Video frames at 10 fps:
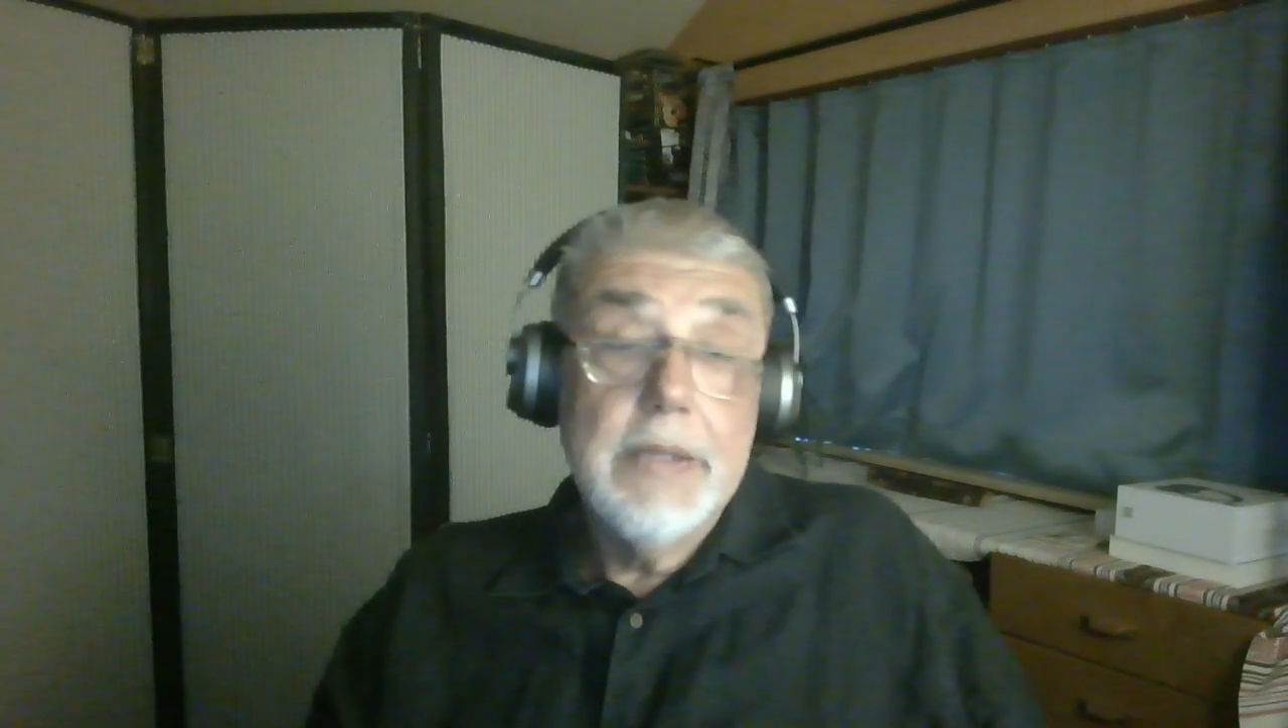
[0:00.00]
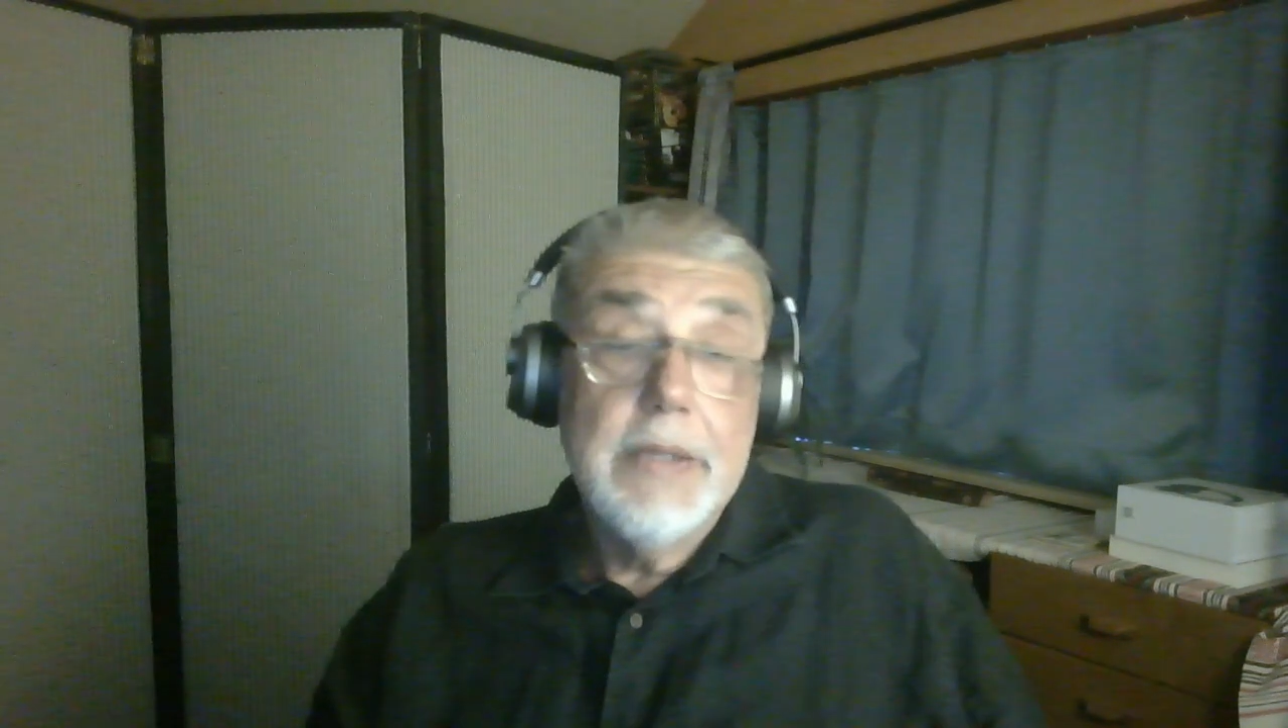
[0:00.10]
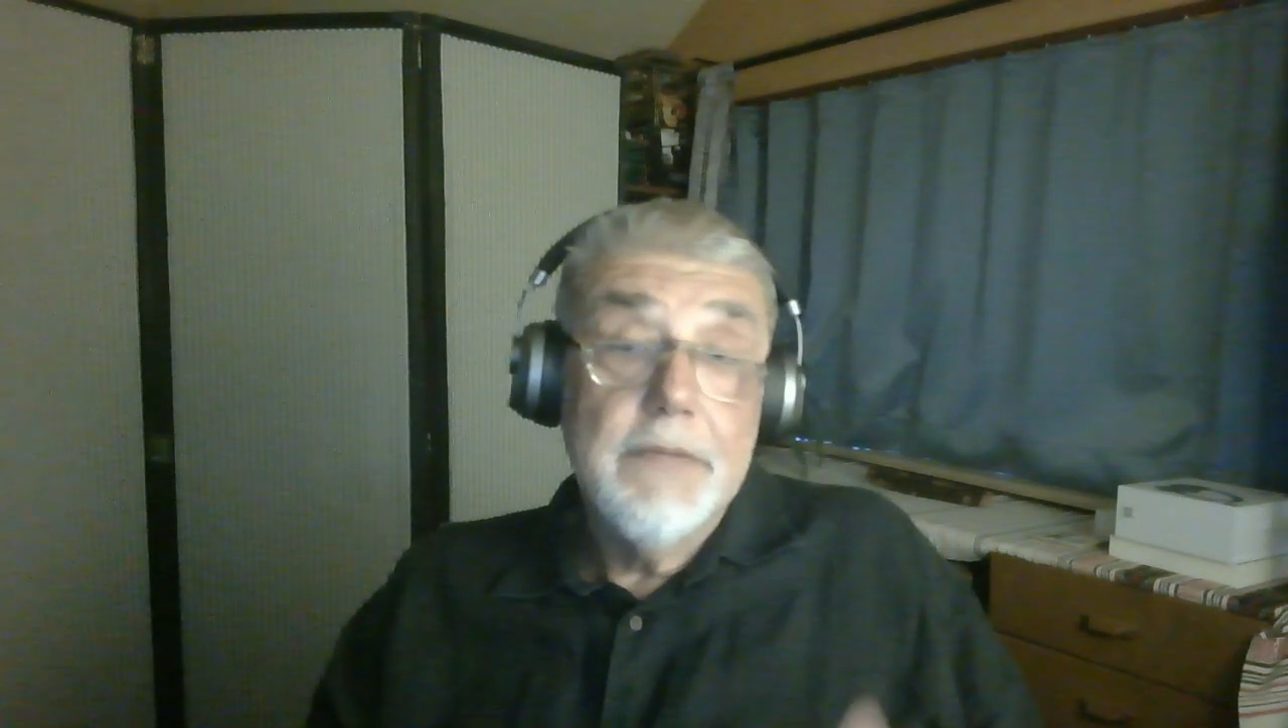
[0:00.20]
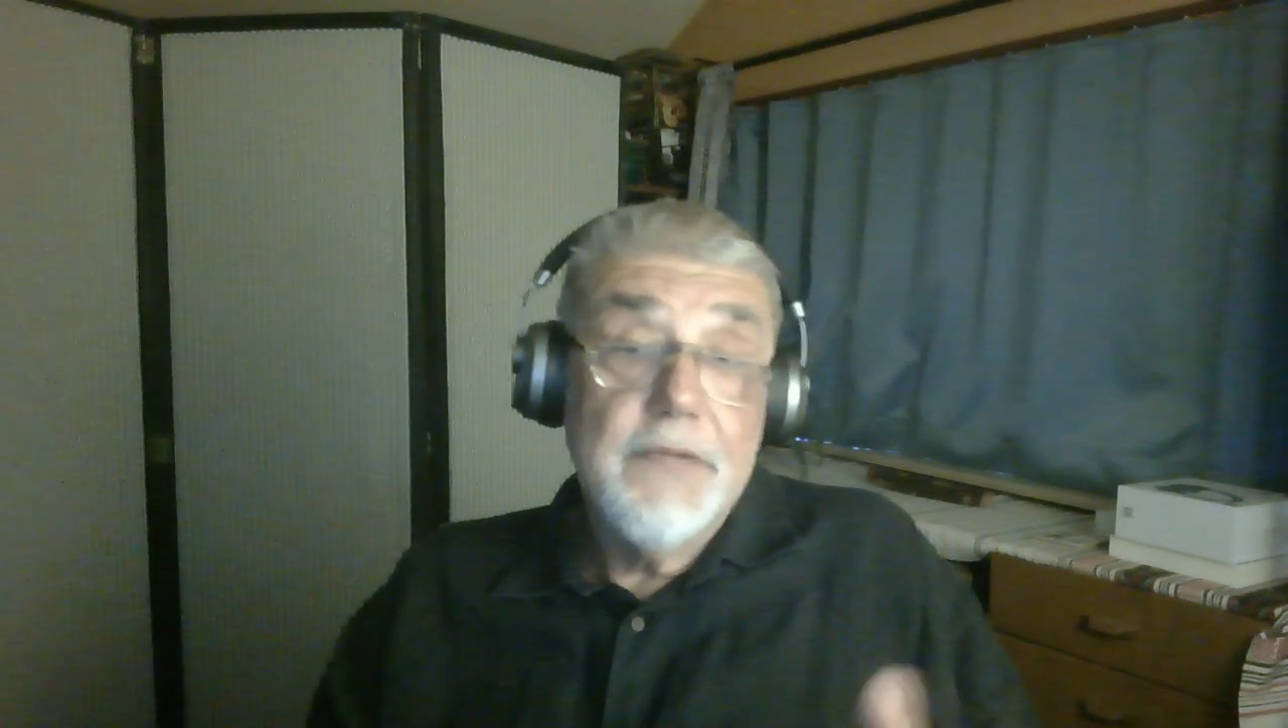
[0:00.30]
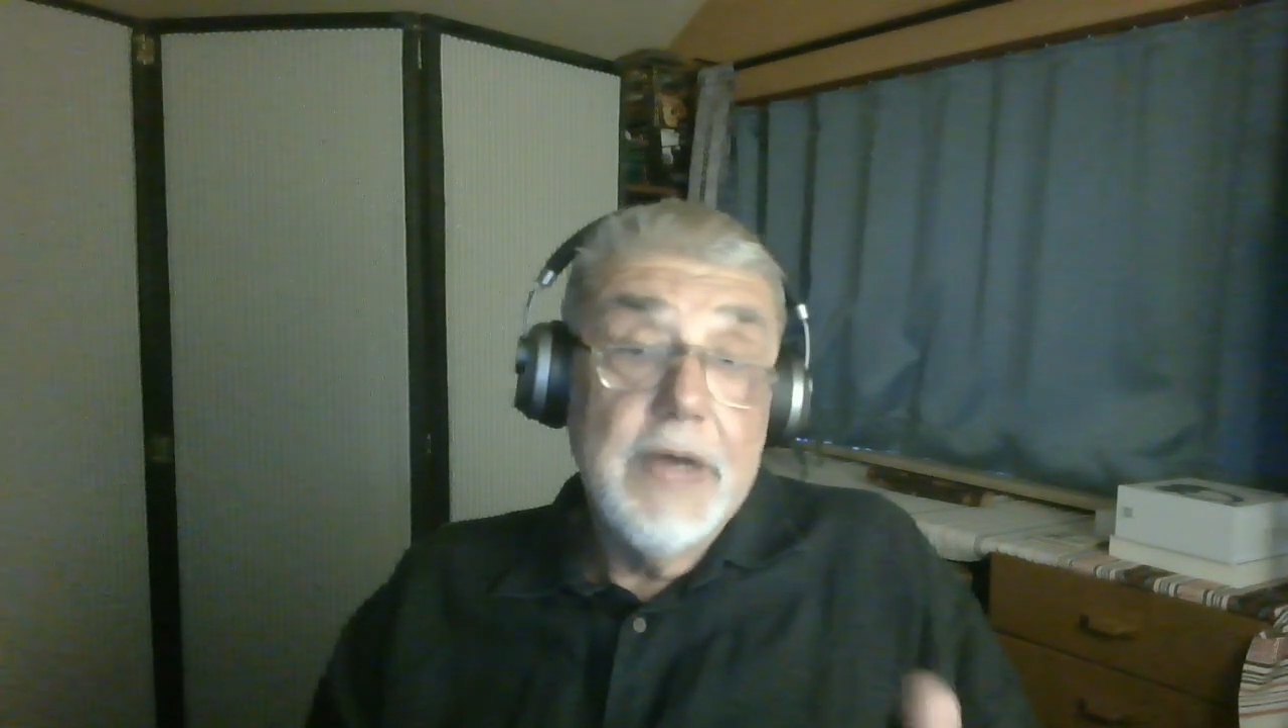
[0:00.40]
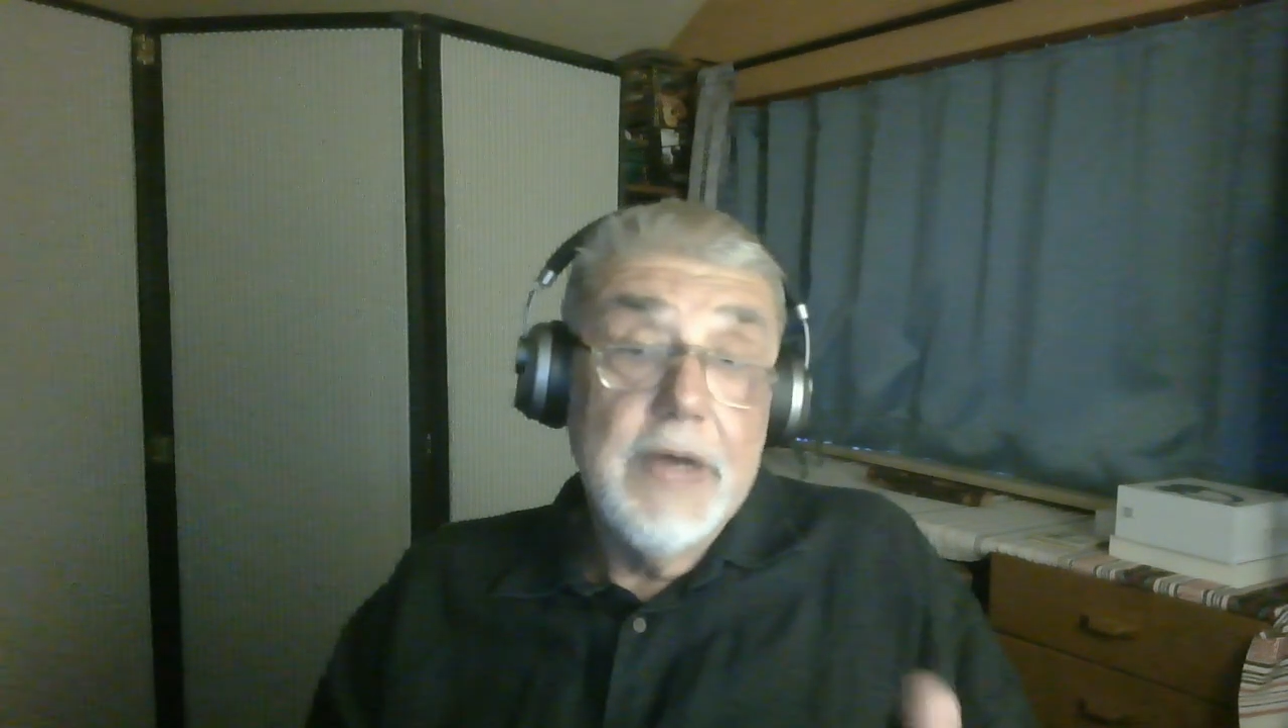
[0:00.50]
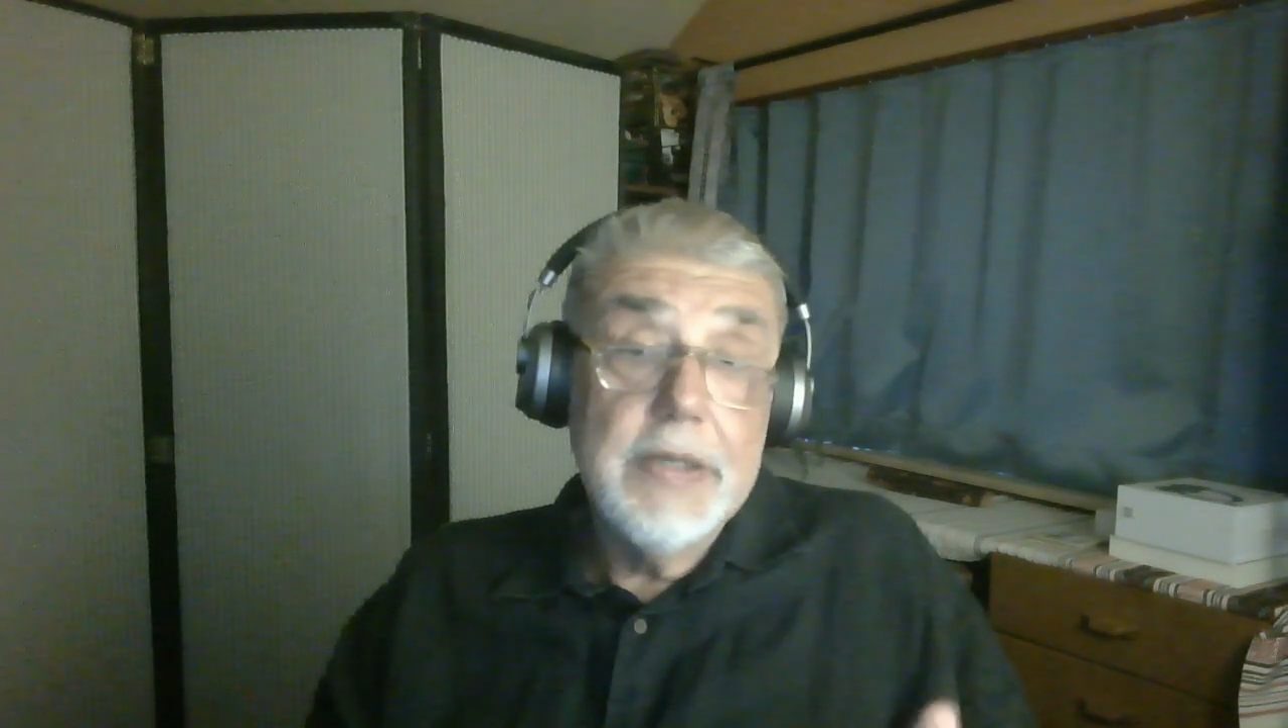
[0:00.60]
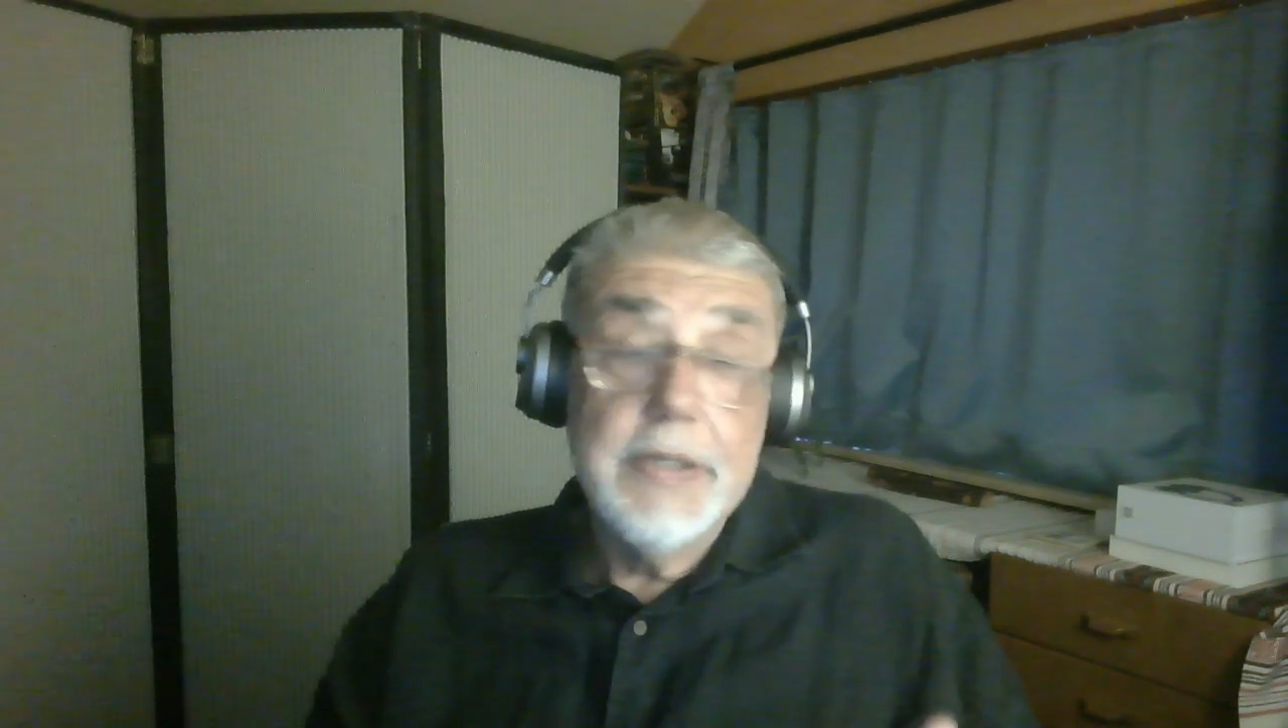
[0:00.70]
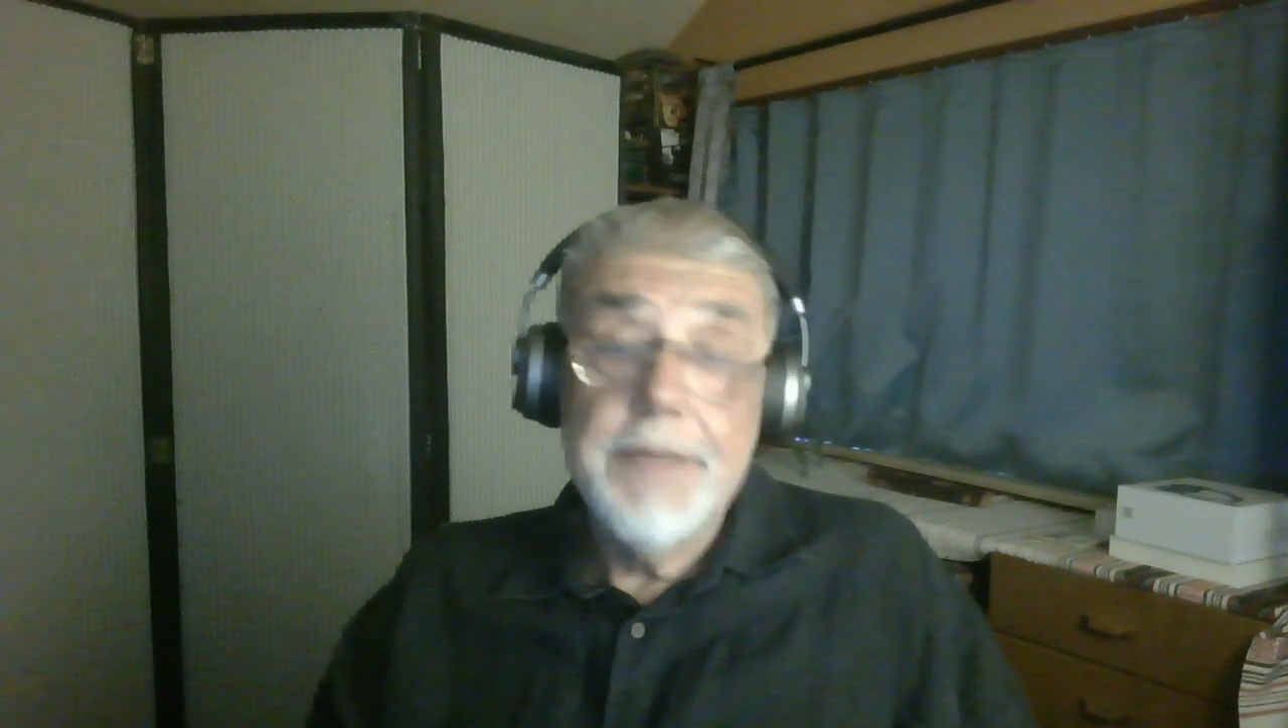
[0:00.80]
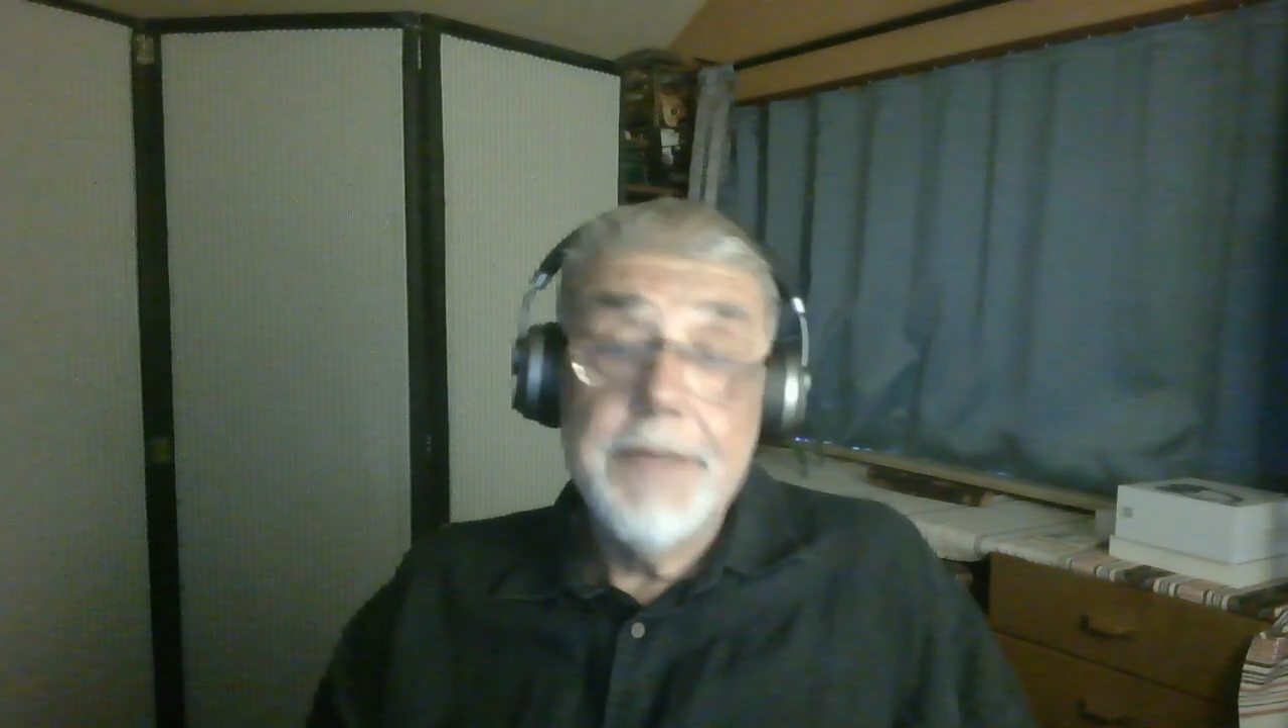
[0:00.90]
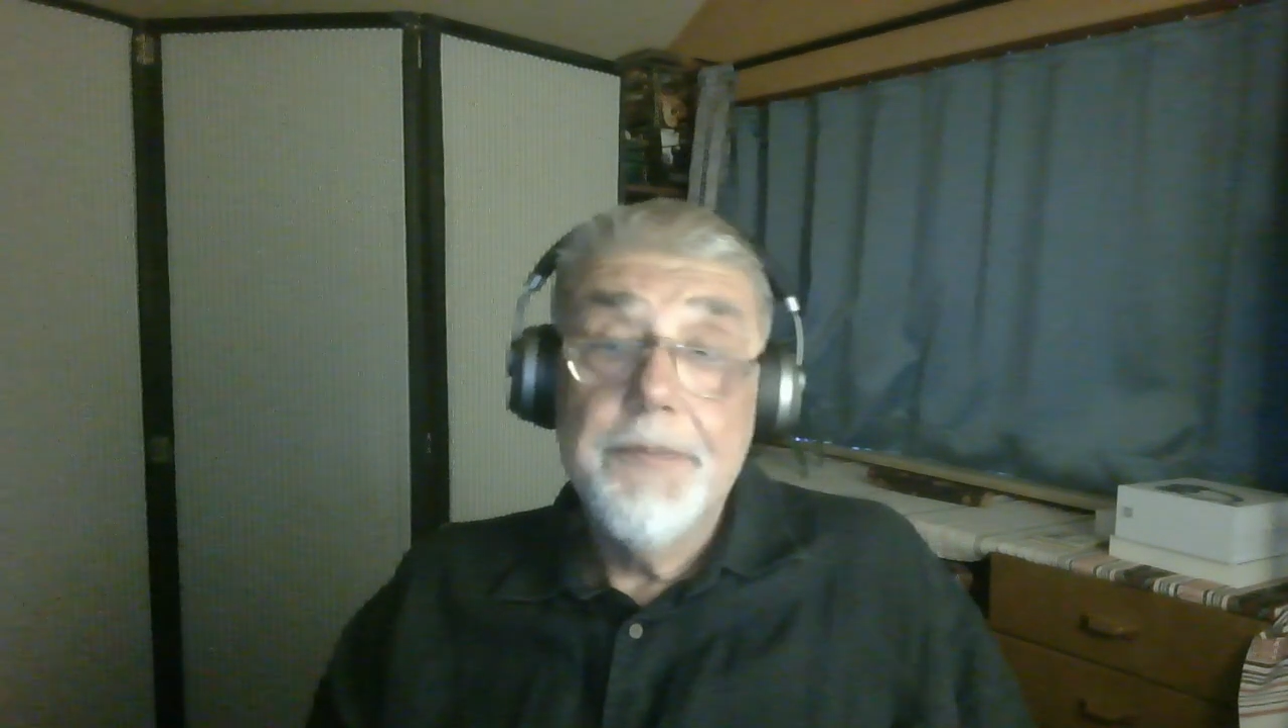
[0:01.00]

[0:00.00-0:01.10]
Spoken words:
finally,